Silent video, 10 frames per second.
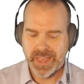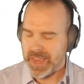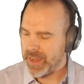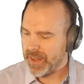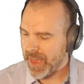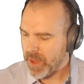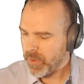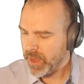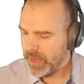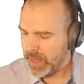And that
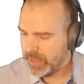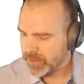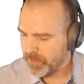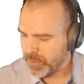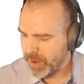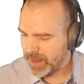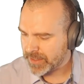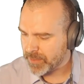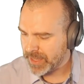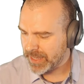one is
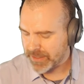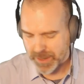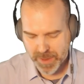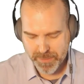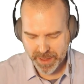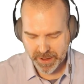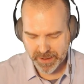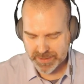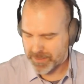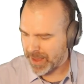approximately, it's going to be
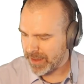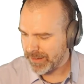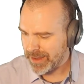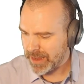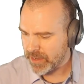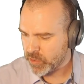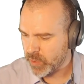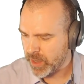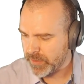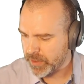bigger. It's about
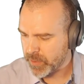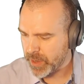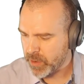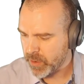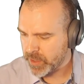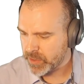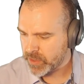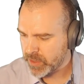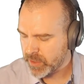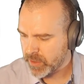12
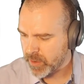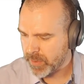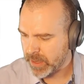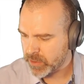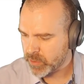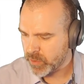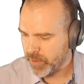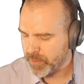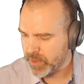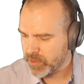3/4, about
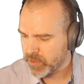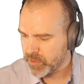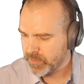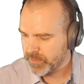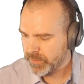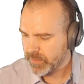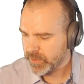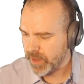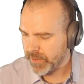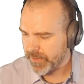
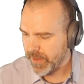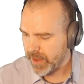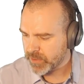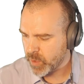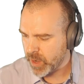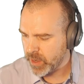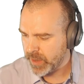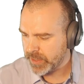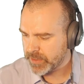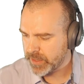12.75 square
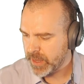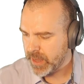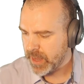units.